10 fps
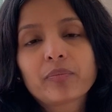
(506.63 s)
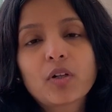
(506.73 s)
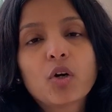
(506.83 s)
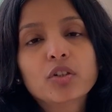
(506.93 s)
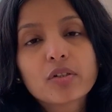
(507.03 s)

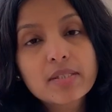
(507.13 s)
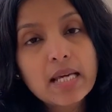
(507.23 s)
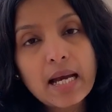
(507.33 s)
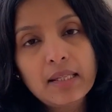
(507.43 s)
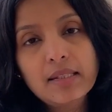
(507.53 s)
on your
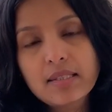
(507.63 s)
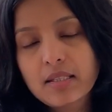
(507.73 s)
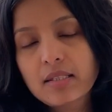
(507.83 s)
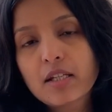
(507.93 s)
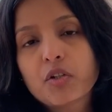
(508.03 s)
salads,
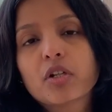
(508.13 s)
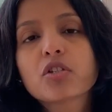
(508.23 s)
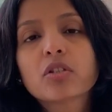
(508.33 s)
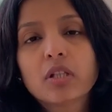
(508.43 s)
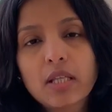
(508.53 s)
etc.
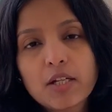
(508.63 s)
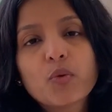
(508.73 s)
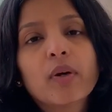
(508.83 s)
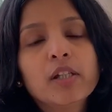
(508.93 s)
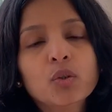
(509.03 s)
So then that
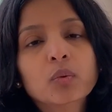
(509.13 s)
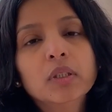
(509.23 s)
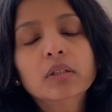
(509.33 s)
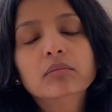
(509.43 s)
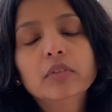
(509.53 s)
way you
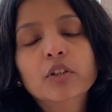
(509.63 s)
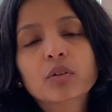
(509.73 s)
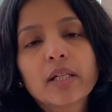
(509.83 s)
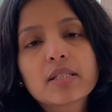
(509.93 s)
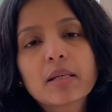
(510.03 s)
will,
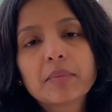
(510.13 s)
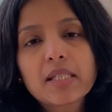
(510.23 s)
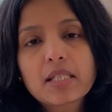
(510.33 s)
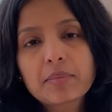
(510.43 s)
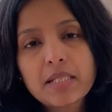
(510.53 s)
get something
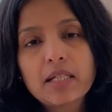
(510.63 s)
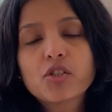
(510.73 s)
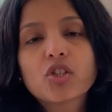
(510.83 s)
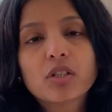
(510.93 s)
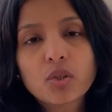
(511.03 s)

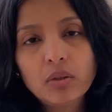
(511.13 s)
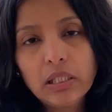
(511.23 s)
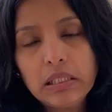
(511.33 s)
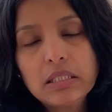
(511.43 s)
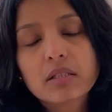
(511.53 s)
substantial to
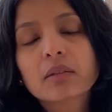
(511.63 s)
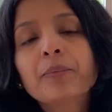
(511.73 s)
eat.